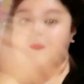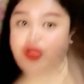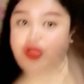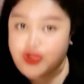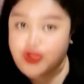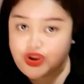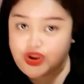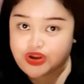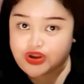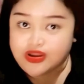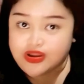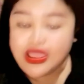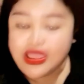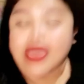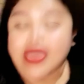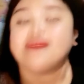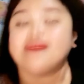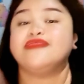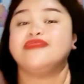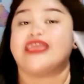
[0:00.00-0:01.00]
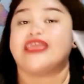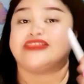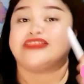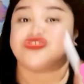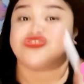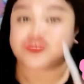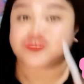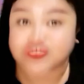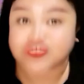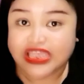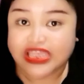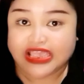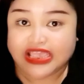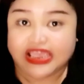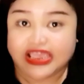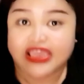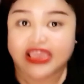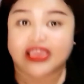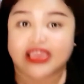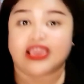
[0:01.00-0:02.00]
her. Then
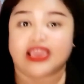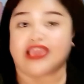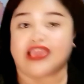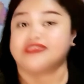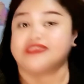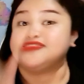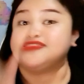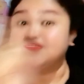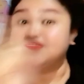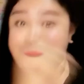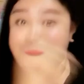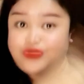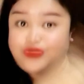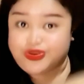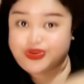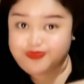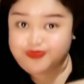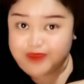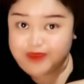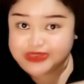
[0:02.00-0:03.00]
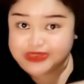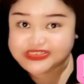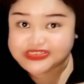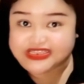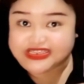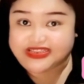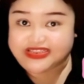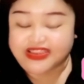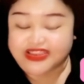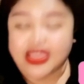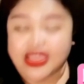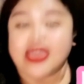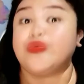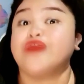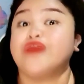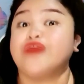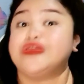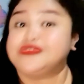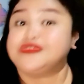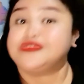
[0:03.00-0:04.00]
she is the third person. We are
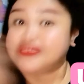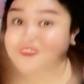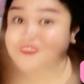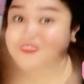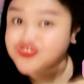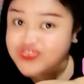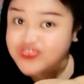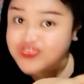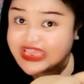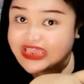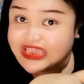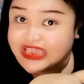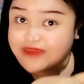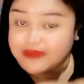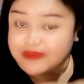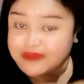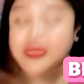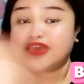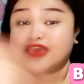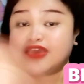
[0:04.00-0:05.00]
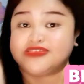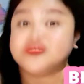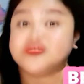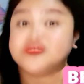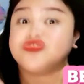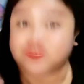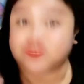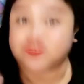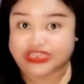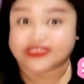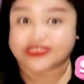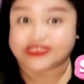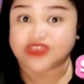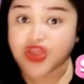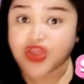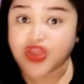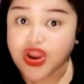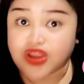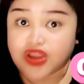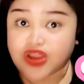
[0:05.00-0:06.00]
using she because she's a
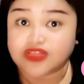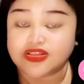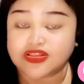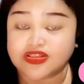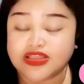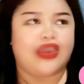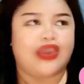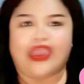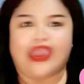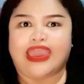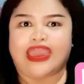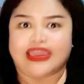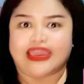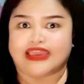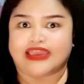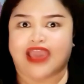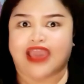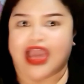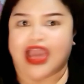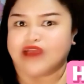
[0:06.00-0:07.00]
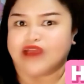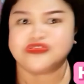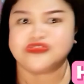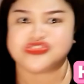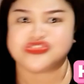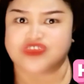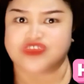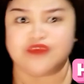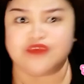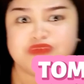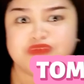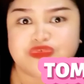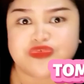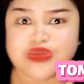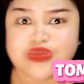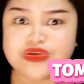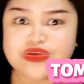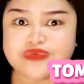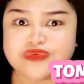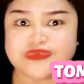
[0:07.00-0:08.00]
girl. Hey, how's Tom
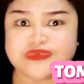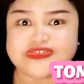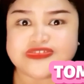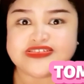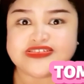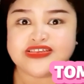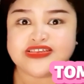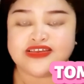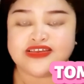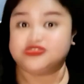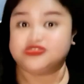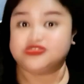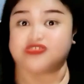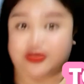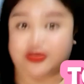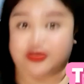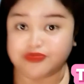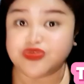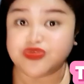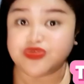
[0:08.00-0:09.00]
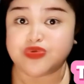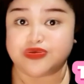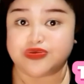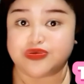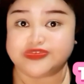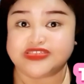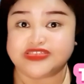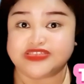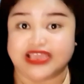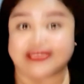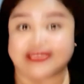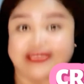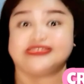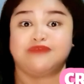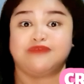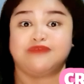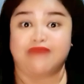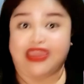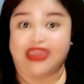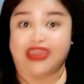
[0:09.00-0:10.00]
Cruise? Tom Cruise is a
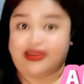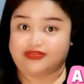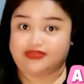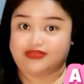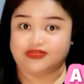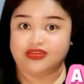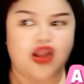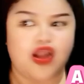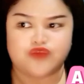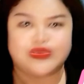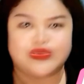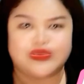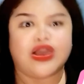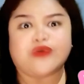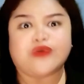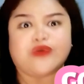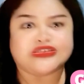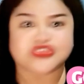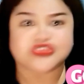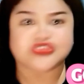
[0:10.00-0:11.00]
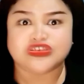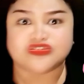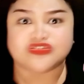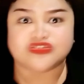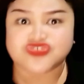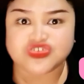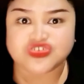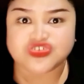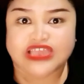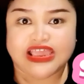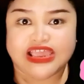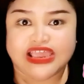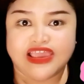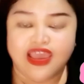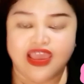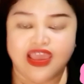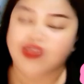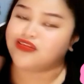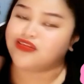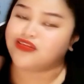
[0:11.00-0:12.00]
man. Are we going to use she?
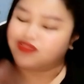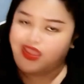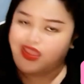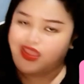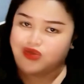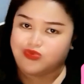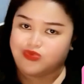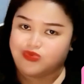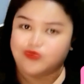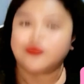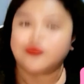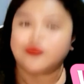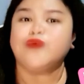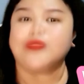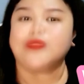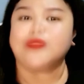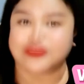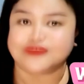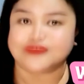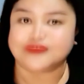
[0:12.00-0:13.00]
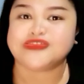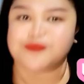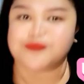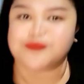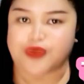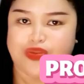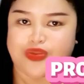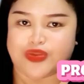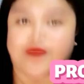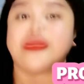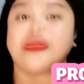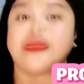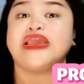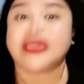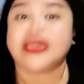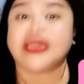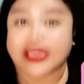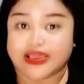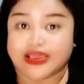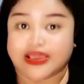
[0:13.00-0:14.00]
No, we will use the pronoun
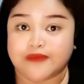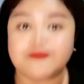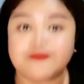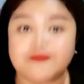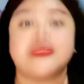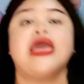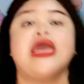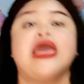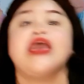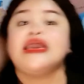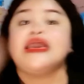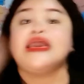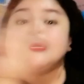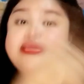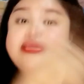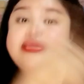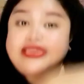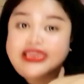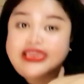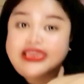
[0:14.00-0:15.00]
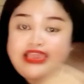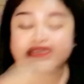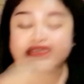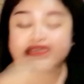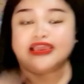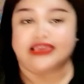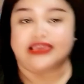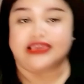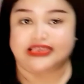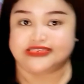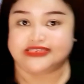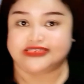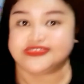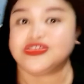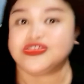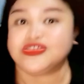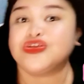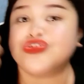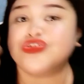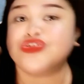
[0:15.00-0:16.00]
he. He
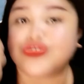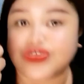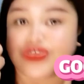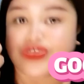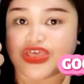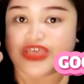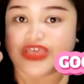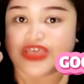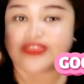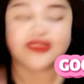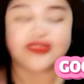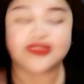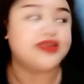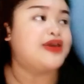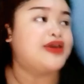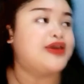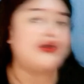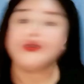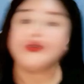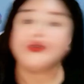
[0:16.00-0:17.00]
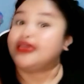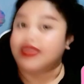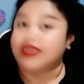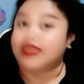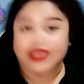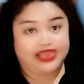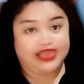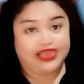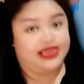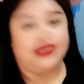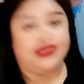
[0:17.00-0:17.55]
is good. He